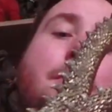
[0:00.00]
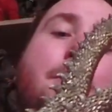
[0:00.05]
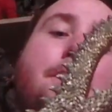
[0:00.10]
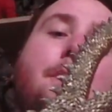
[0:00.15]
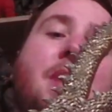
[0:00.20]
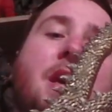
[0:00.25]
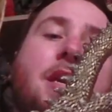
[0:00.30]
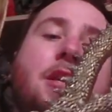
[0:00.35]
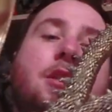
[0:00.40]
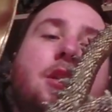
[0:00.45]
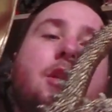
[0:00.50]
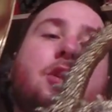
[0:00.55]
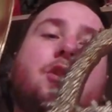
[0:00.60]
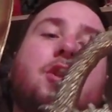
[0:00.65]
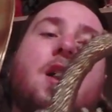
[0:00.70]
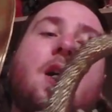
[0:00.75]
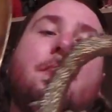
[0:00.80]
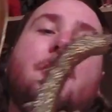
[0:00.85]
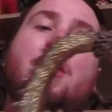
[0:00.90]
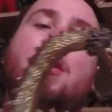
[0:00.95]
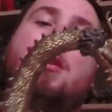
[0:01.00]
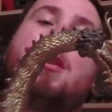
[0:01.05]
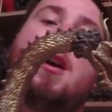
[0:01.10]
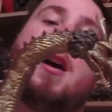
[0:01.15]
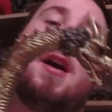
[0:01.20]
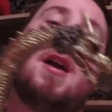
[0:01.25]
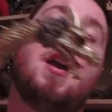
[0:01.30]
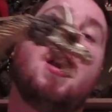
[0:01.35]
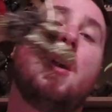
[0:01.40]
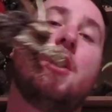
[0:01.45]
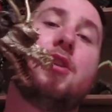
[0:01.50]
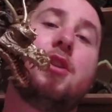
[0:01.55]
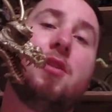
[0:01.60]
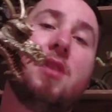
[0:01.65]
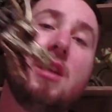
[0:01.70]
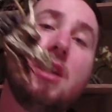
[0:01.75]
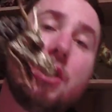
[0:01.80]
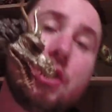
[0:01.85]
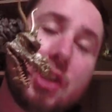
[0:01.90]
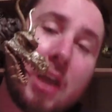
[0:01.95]
amazing job on this guy. So
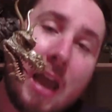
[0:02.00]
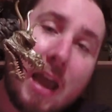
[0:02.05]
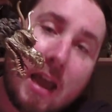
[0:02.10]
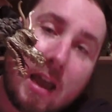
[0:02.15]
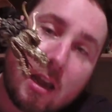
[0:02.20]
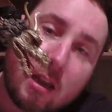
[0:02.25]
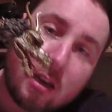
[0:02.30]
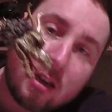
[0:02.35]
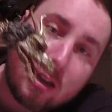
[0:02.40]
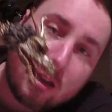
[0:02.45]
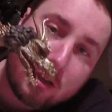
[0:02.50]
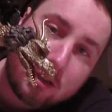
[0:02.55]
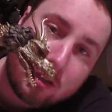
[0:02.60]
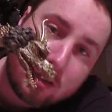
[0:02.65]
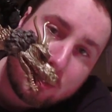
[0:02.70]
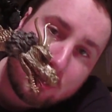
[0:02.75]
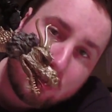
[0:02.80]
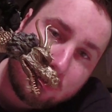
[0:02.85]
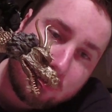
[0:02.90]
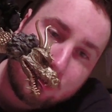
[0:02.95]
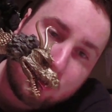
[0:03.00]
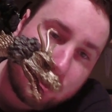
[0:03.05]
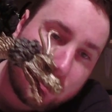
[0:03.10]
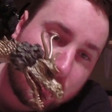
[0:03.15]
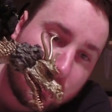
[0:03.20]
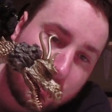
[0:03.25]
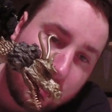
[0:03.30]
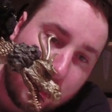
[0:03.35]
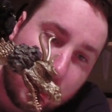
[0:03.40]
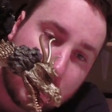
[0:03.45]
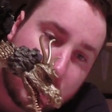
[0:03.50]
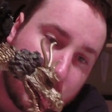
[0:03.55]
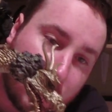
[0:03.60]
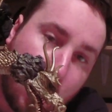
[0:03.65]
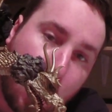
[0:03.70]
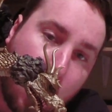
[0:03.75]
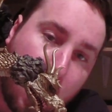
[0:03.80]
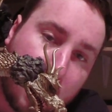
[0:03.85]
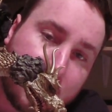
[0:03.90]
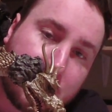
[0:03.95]
each head is just, it's
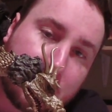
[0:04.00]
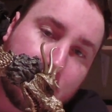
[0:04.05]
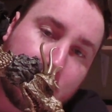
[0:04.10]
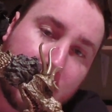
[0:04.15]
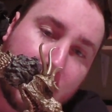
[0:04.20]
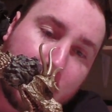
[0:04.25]
awesome.